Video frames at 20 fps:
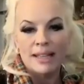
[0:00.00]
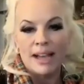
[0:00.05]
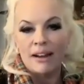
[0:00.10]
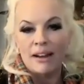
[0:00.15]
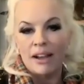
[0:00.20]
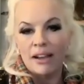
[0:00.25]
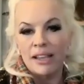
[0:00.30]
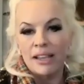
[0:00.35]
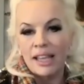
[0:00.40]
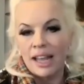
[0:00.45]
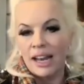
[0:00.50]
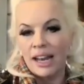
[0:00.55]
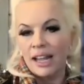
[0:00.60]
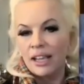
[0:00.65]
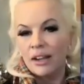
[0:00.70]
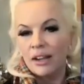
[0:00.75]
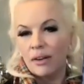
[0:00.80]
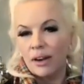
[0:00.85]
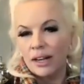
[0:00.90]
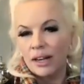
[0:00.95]
out on getting
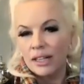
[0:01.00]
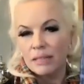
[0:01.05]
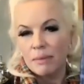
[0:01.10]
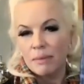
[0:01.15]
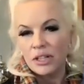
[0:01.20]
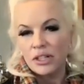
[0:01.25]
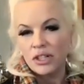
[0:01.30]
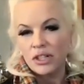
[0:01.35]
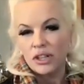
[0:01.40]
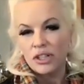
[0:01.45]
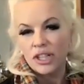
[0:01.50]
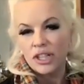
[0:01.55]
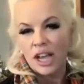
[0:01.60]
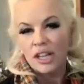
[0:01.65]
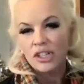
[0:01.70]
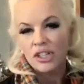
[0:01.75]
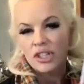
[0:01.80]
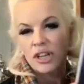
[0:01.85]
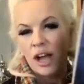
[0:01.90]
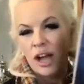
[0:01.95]
your special
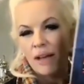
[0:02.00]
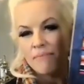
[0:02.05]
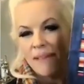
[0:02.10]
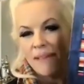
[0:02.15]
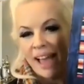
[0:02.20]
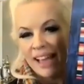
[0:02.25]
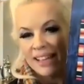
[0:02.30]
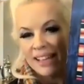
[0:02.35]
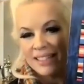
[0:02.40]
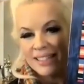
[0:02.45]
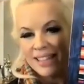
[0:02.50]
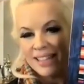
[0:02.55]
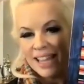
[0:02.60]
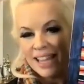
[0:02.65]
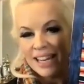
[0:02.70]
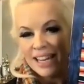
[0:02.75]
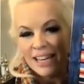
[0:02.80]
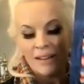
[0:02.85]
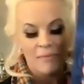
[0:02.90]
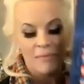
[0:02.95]
Touch Knot
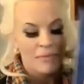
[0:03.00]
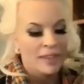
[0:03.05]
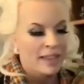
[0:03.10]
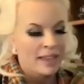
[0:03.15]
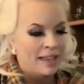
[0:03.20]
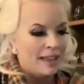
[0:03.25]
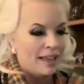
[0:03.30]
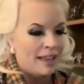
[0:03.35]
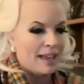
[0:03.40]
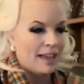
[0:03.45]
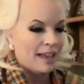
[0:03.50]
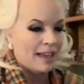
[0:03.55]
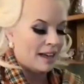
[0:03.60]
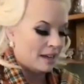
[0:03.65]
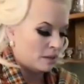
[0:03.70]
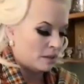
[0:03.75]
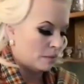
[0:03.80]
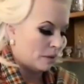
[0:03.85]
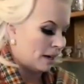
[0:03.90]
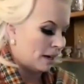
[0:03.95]
magazine,
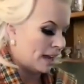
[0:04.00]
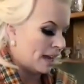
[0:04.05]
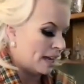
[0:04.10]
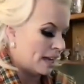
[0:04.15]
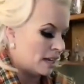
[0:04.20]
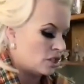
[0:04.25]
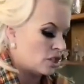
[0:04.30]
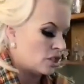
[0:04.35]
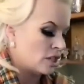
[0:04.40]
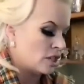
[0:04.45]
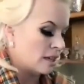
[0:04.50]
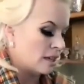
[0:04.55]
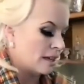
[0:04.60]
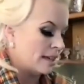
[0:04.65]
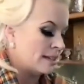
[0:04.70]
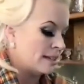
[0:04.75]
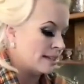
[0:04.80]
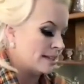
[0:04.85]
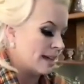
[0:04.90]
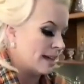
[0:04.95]
and where each
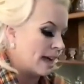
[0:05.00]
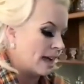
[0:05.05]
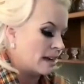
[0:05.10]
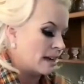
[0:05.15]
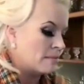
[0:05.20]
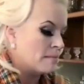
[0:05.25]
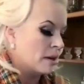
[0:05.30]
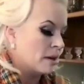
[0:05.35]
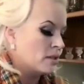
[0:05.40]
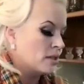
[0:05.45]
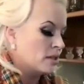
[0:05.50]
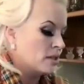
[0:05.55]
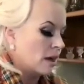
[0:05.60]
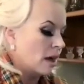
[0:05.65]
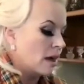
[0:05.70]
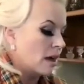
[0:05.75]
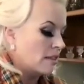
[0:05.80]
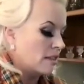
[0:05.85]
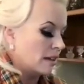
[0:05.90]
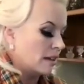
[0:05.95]
inside, most
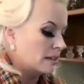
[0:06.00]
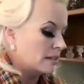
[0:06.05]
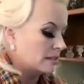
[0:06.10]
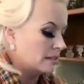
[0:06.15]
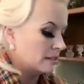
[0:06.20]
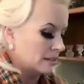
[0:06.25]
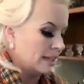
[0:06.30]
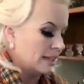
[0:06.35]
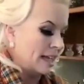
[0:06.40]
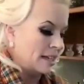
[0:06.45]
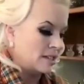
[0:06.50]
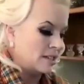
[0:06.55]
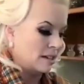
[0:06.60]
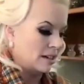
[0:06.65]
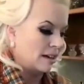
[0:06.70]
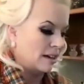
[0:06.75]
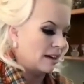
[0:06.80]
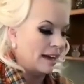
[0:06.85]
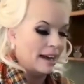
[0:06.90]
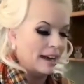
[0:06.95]
all of the clans
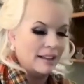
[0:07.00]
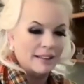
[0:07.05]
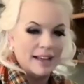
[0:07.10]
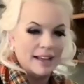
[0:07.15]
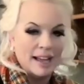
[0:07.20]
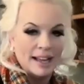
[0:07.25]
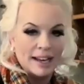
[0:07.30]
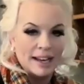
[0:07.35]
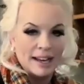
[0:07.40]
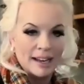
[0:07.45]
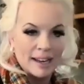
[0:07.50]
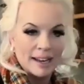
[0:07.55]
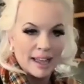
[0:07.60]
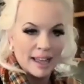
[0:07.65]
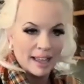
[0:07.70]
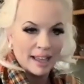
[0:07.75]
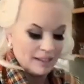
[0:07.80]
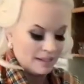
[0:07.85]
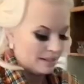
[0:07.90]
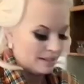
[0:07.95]
are highlighted
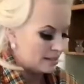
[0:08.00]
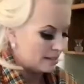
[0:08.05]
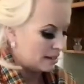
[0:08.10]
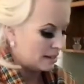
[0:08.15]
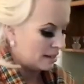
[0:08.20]
and